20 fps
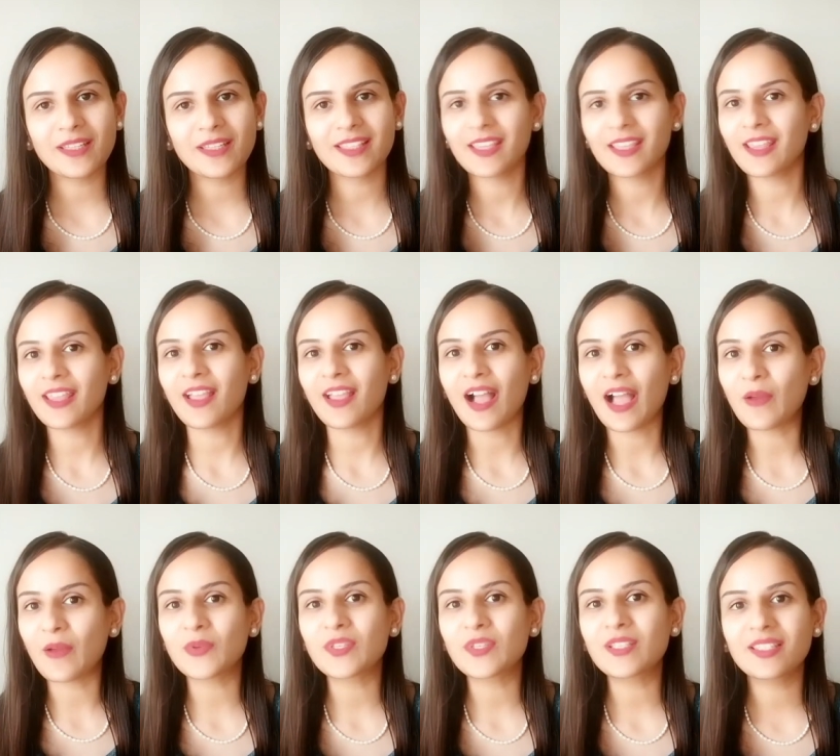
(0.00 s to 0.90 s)
say, I
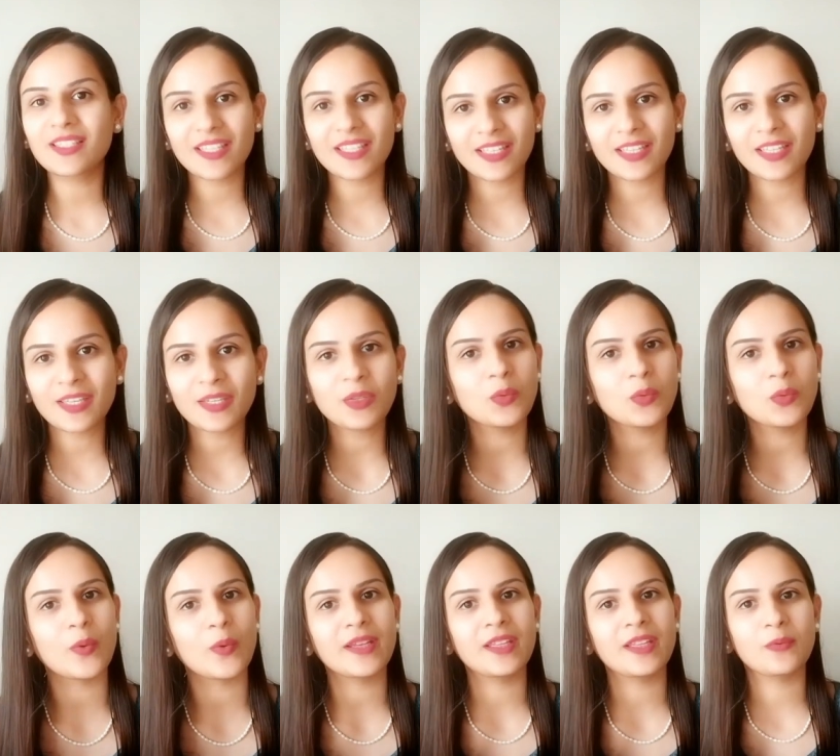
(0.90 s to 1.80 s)
was seething
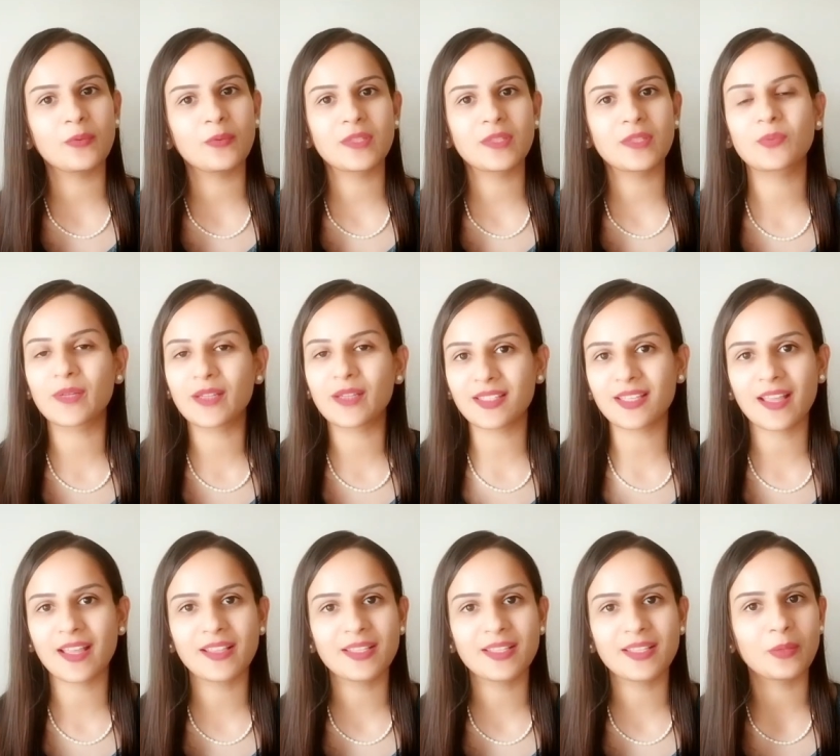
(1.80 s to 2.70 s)
when he was
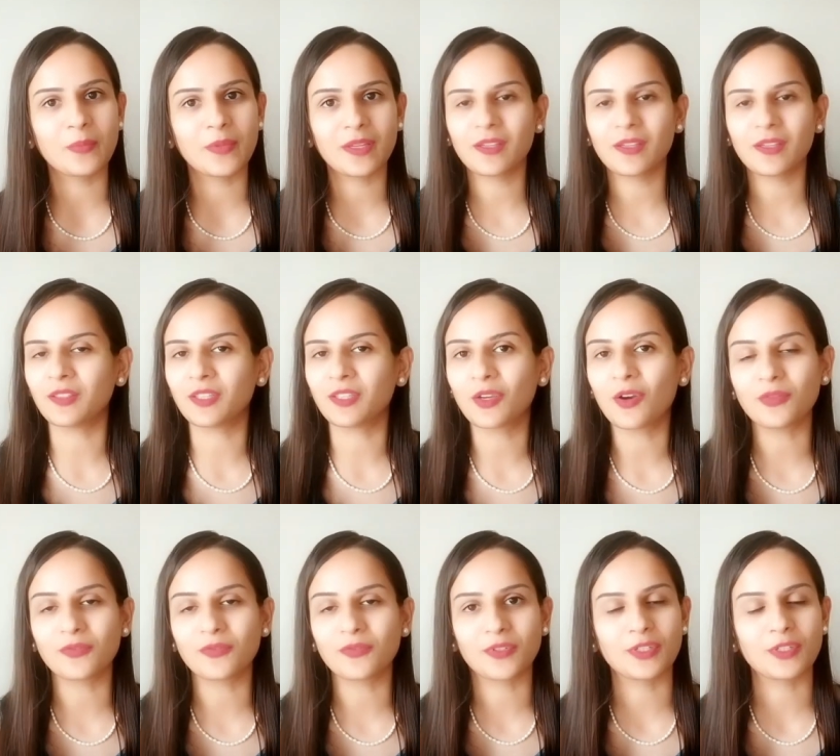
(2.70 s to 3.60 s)
criticizing me in the
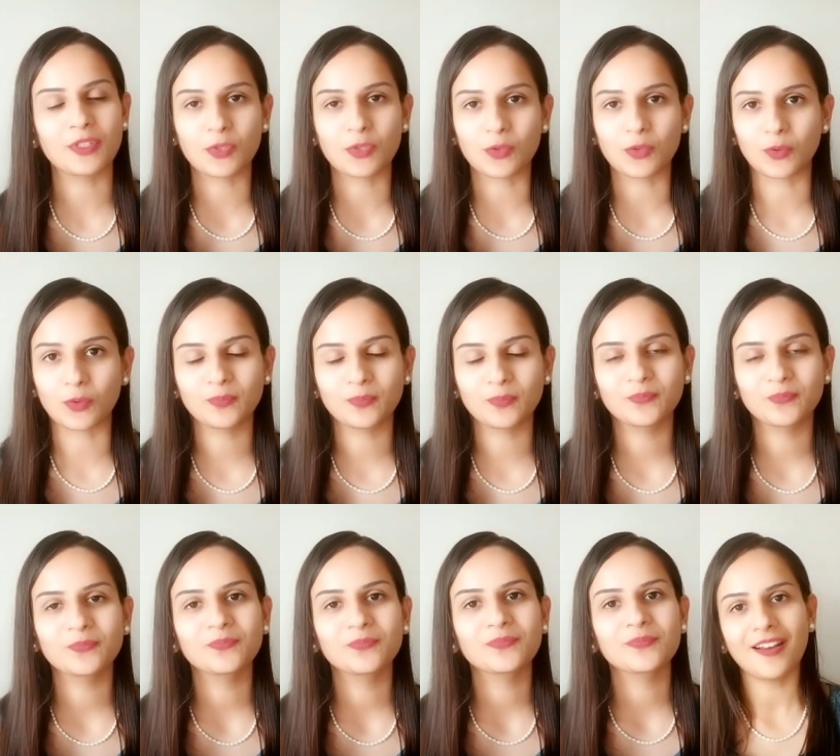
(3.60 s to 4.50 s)
conference room.
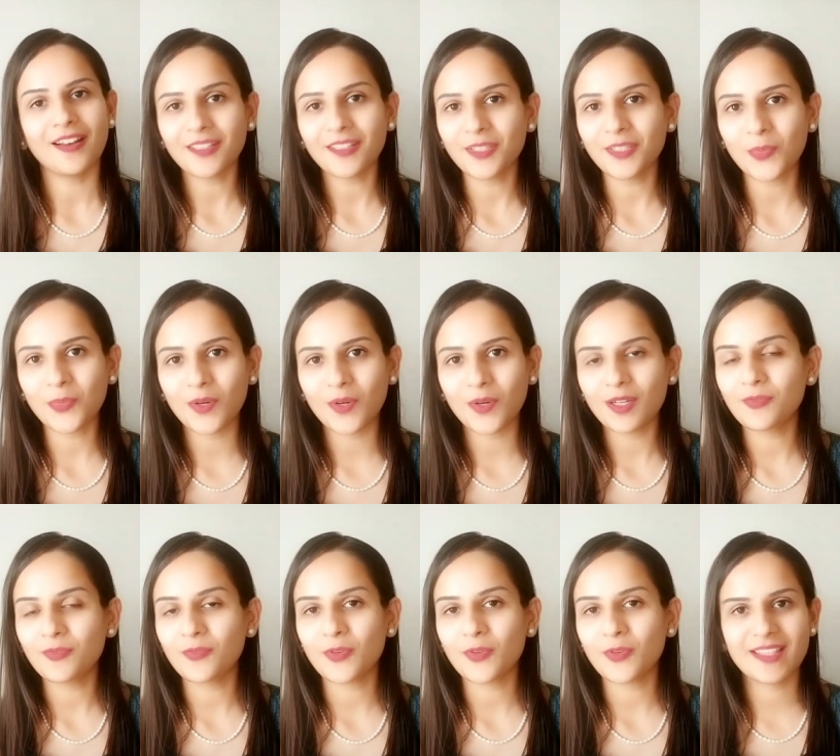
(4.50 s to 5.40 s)
Another
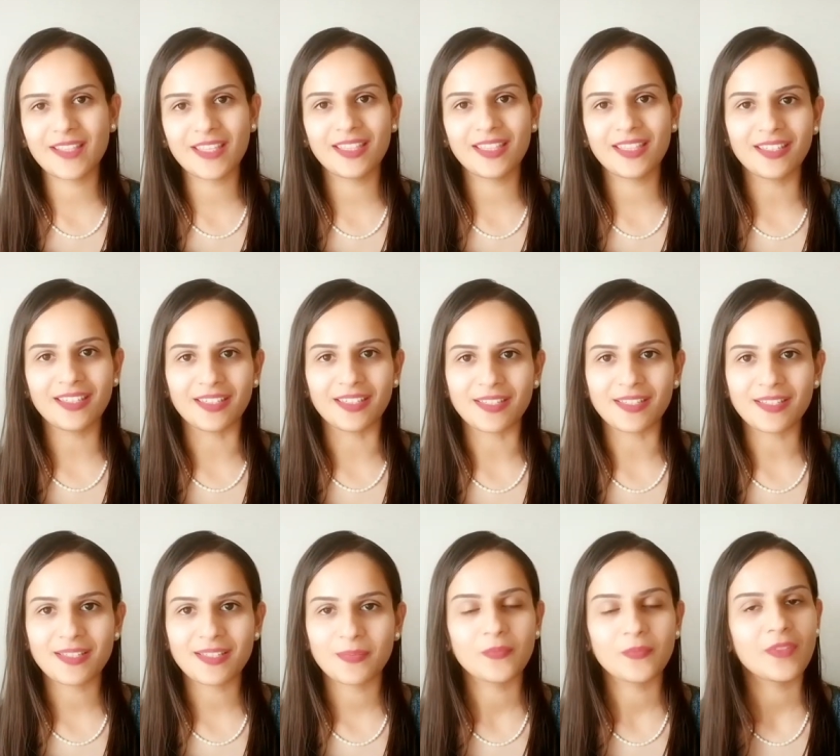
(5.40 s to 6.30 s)
word for seething
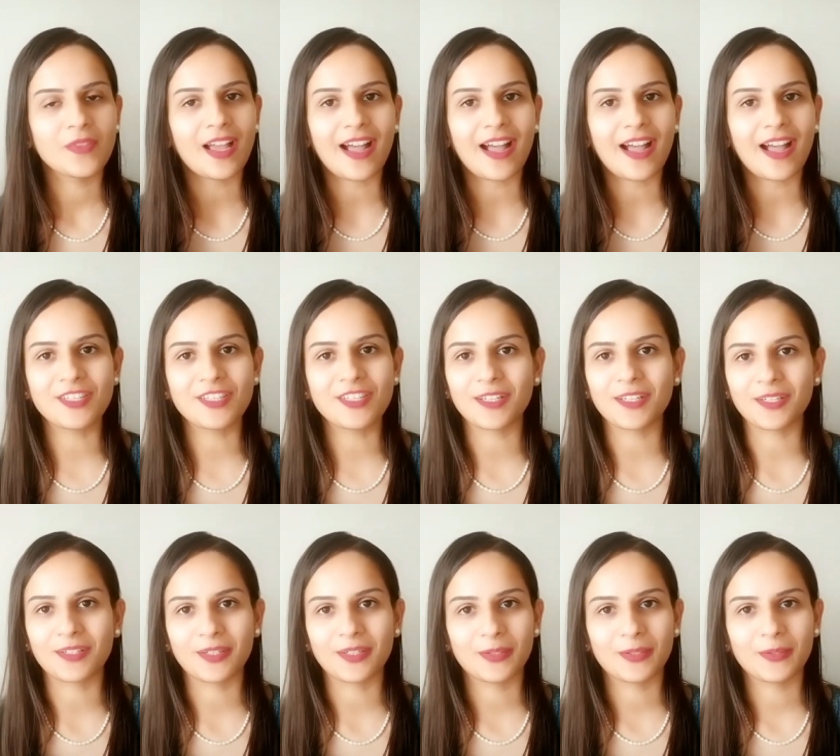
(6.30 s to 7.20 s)
is
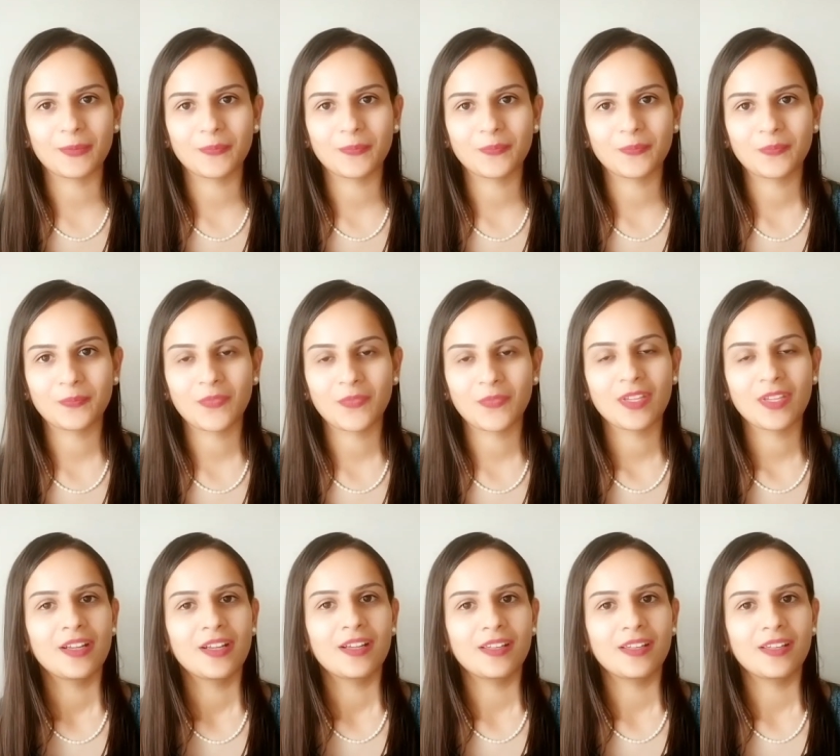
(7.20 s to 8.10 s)
agitated.
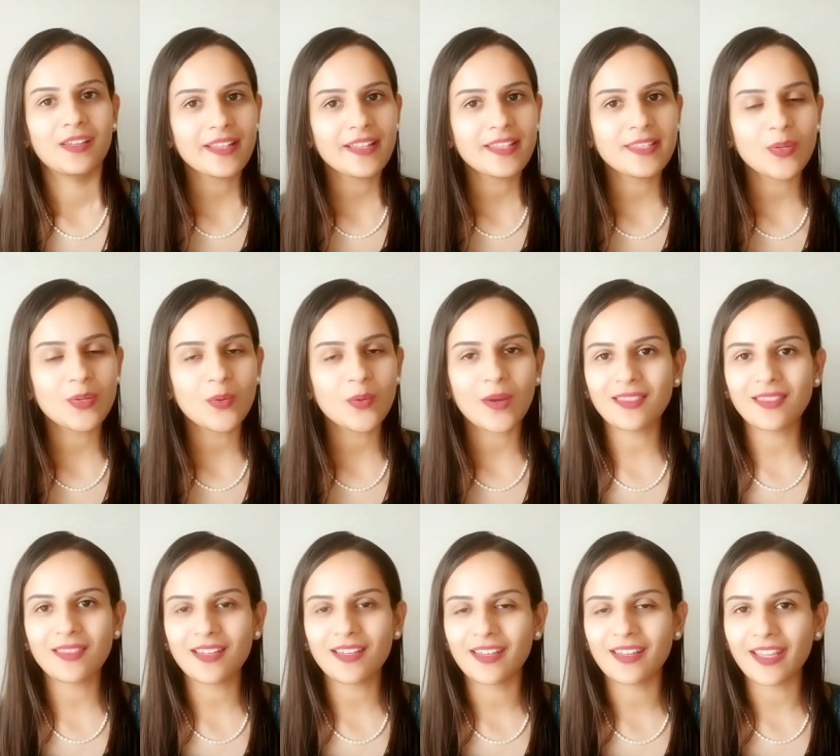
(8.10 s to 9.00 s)
Let's
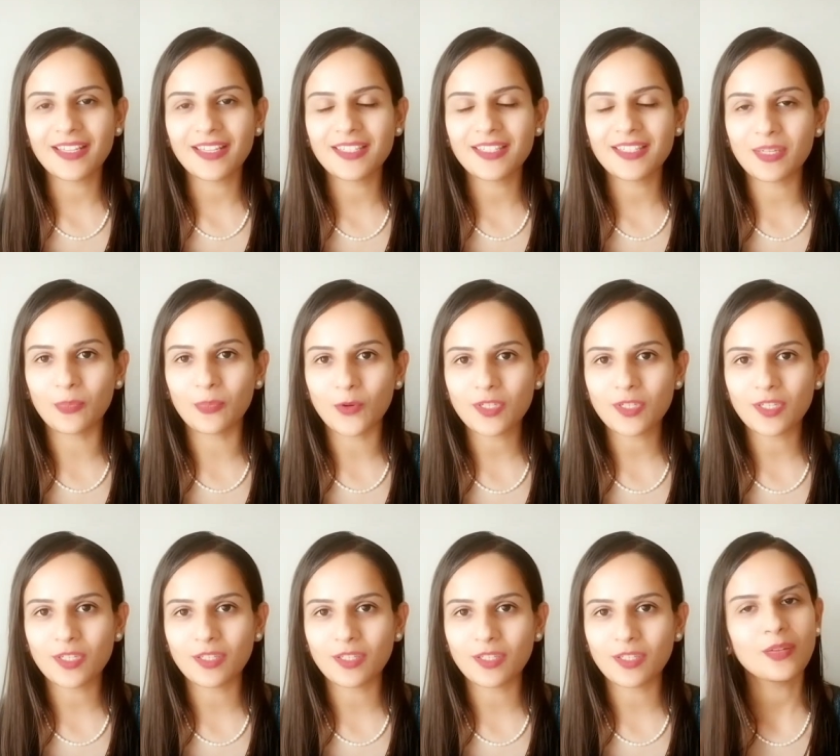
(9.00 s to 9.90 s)
look at the next
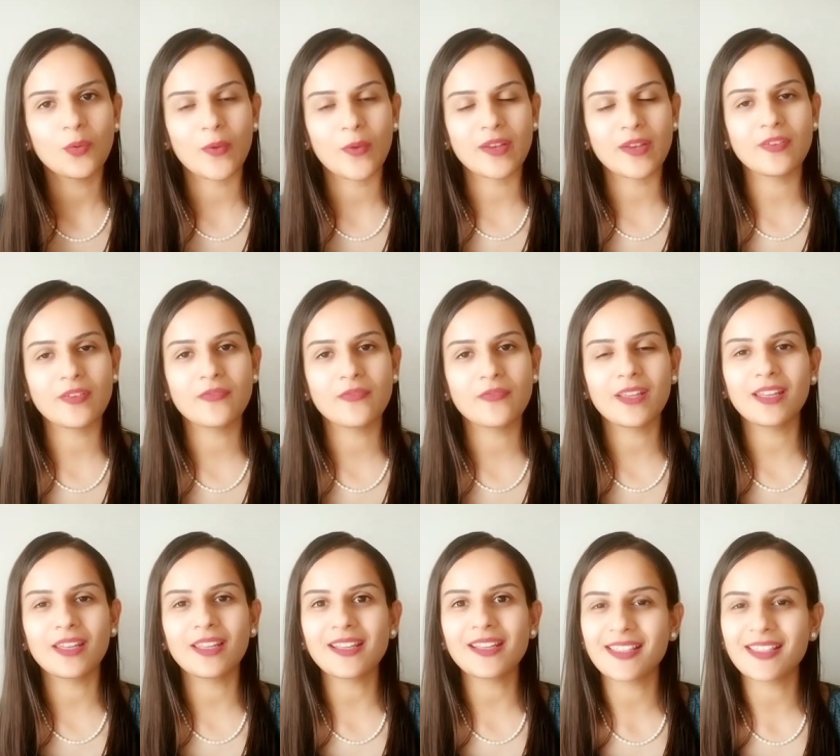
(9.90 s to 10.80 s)
emotion when we're
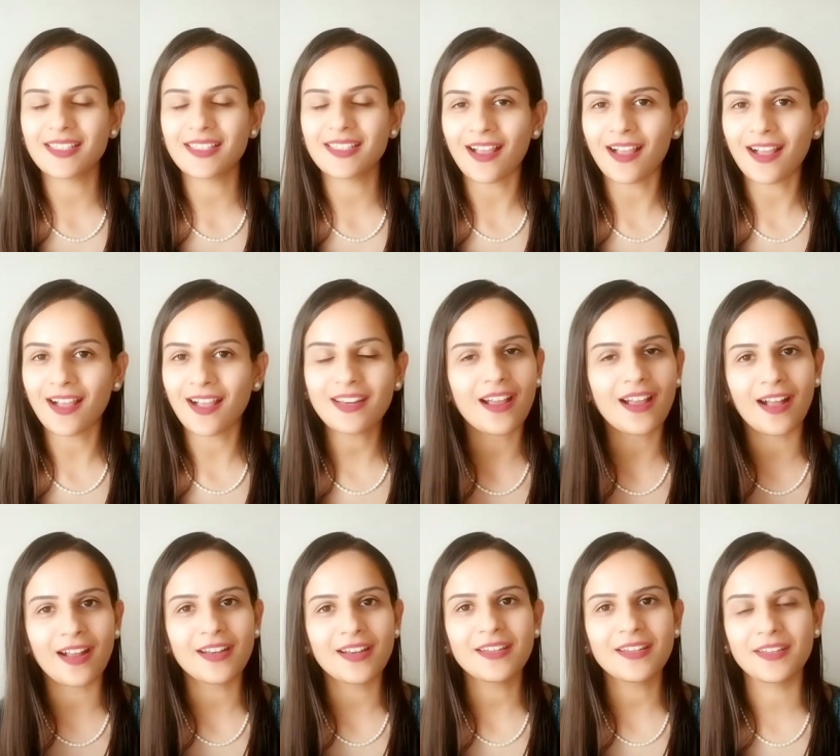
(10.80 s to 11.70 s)
feeling sad
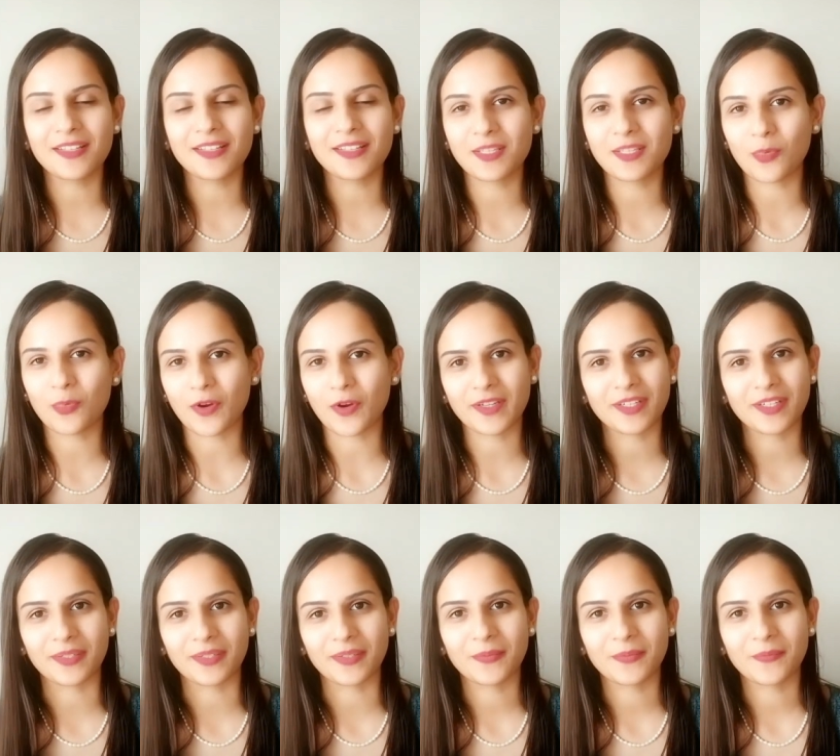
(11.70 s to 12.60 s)
and
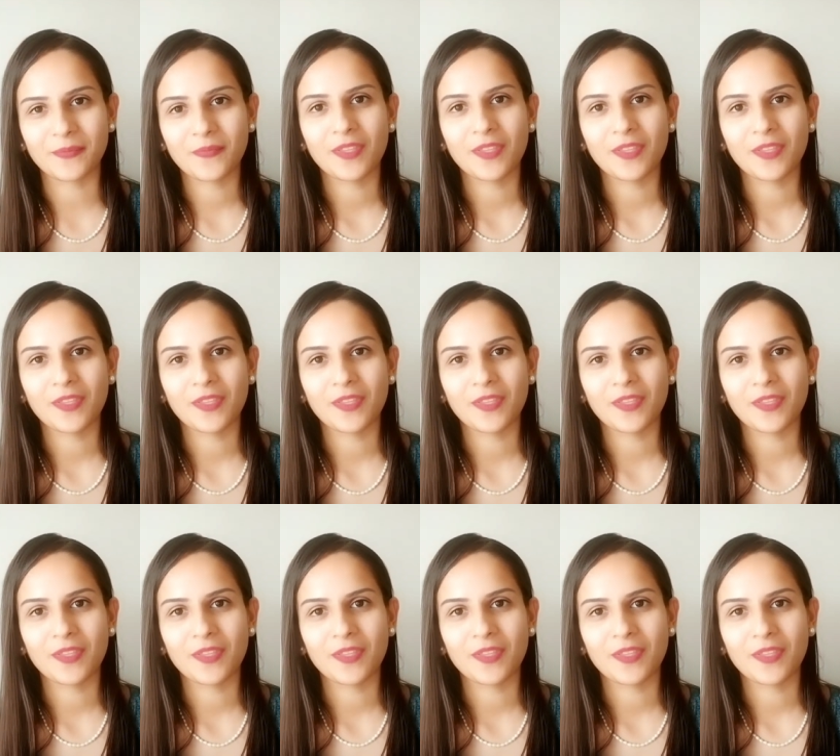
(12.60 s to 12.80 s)
disappointed.